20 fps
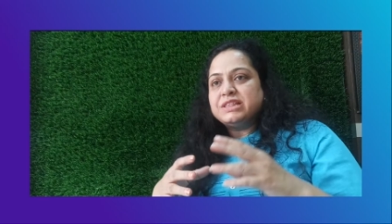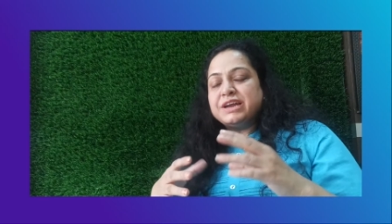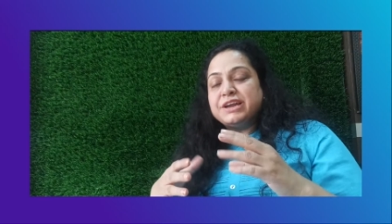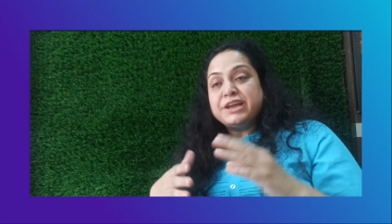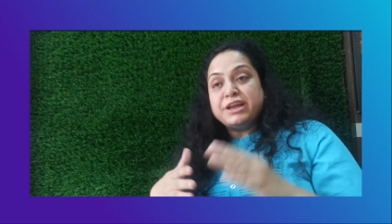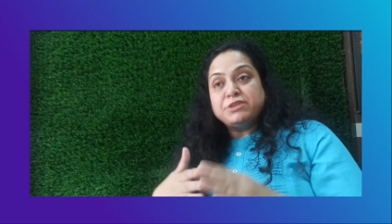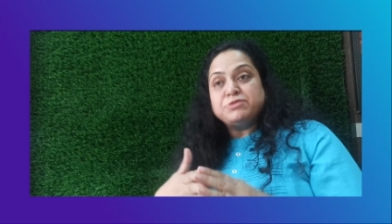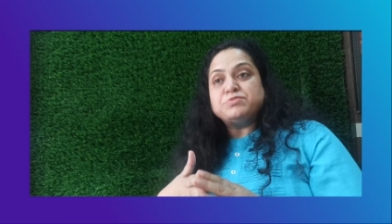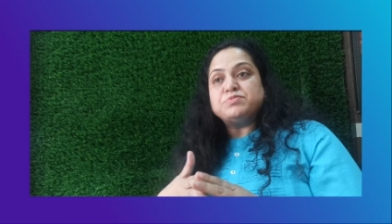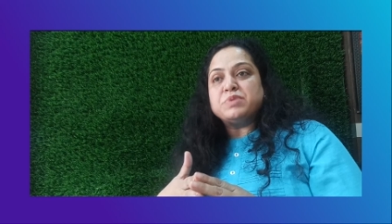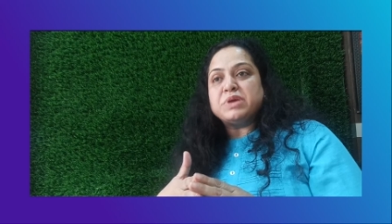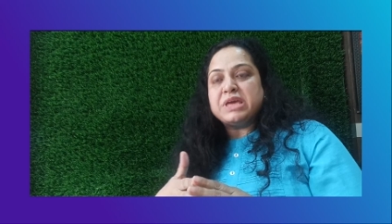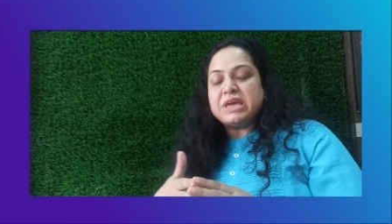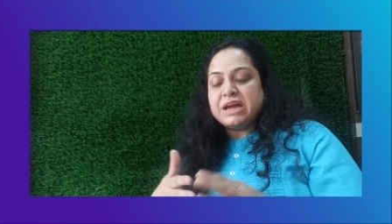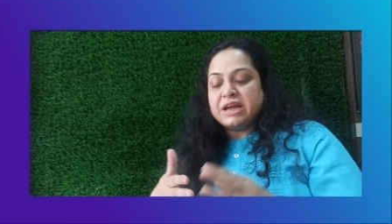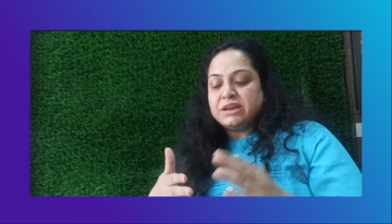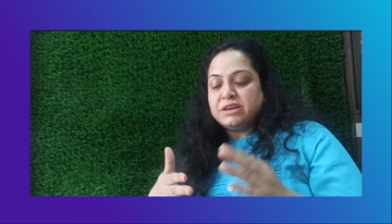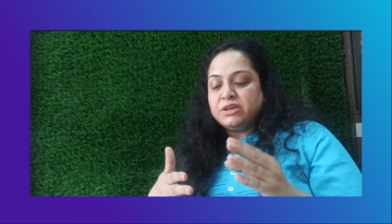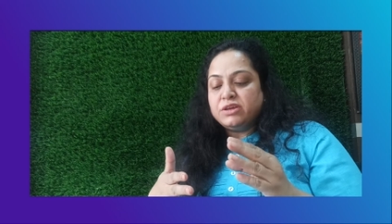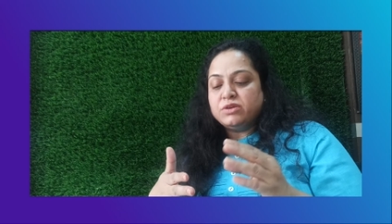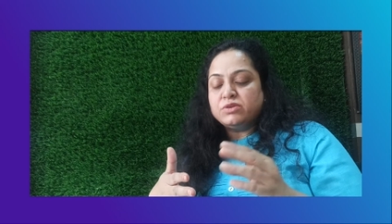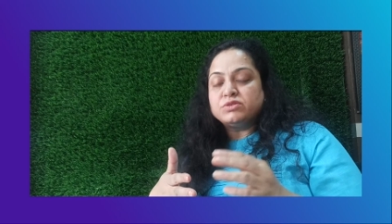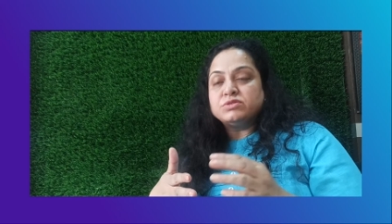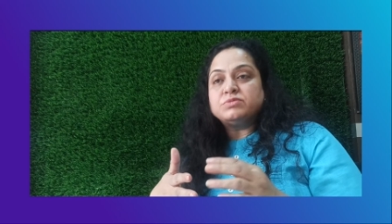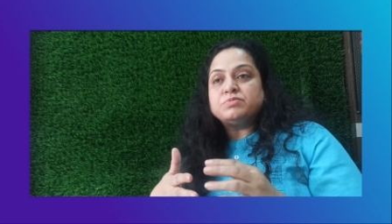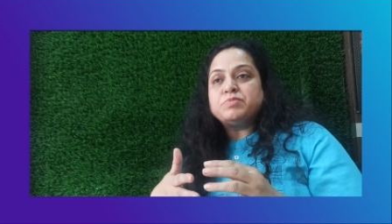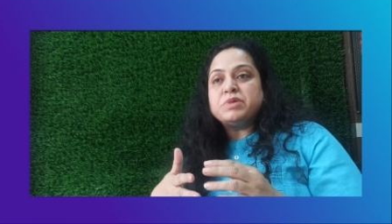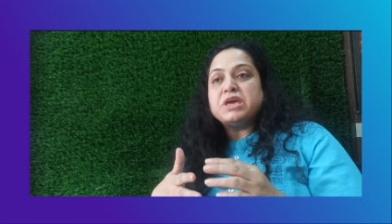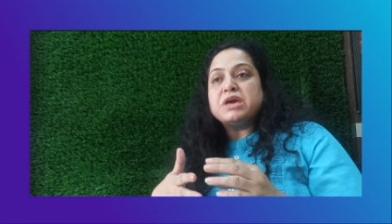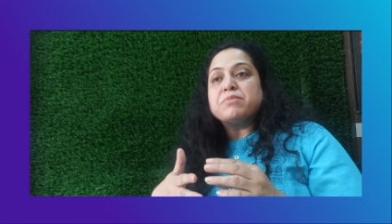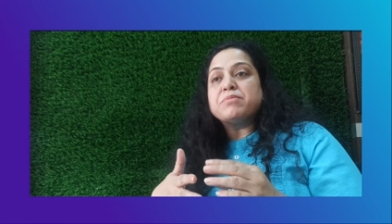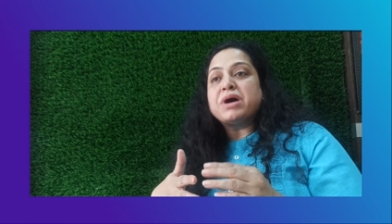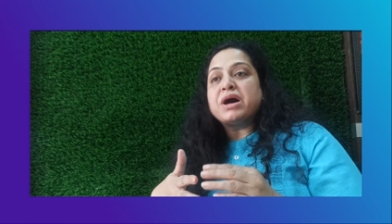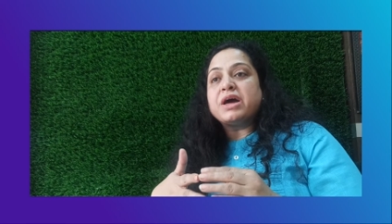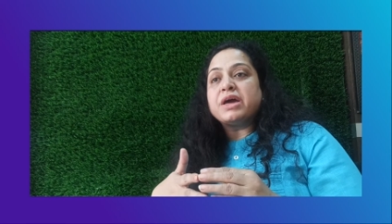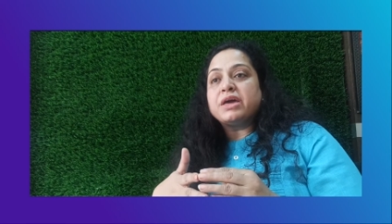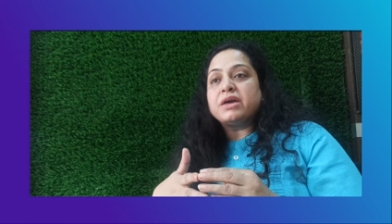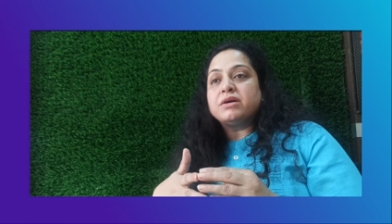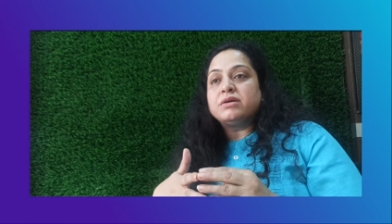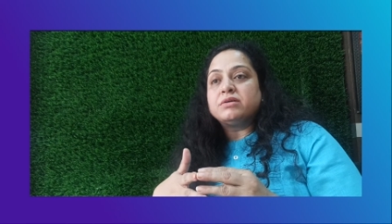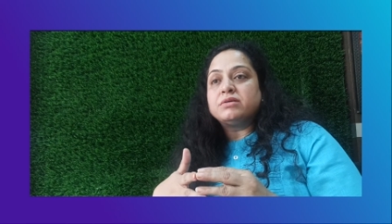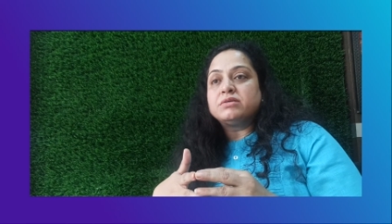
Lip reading: helped me. And, you know, PMI